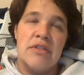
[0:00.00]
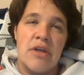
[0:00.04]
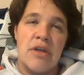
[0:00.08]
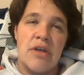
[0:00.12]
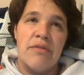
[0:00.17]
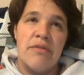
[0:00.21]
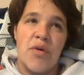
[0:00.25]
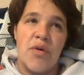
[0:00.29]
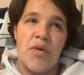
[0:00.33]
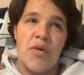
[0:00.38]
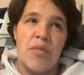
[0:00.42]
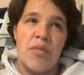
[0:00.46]

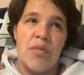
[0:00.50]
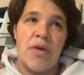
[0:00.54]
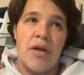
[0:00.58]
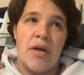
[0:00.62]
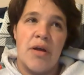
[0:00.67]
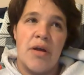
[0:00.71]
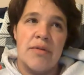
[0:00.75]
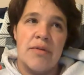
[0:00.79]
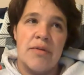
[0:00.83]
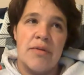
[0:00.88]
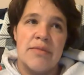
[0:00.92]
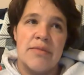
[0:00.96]
solve their own
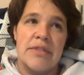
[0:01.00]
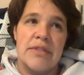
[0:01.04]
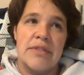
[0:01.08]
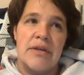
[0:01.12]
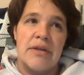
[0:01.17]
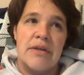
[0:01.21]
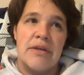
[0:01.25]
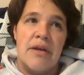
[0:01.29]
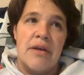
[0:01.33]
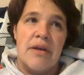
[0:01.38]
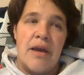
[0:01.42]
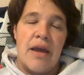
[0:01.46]
problems,
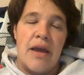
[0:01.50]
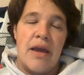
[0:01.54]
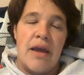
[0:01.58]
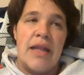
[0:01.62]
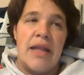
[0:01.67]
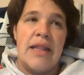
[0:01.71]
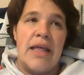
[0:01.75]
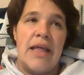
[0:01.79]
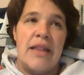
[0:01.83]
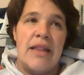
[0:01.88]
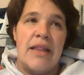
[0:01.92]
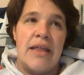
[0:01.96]

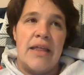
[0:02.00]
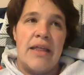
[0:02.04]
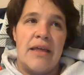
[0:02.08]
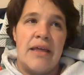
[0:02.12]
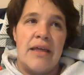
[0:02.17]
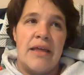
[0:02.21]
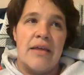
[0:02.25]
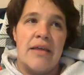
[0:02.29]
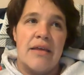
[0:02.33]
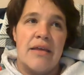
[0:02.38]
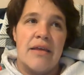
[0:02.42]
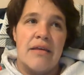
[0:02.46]
and they
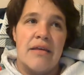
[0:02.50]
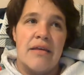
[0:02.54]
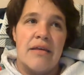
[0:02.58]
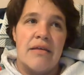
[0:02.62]
think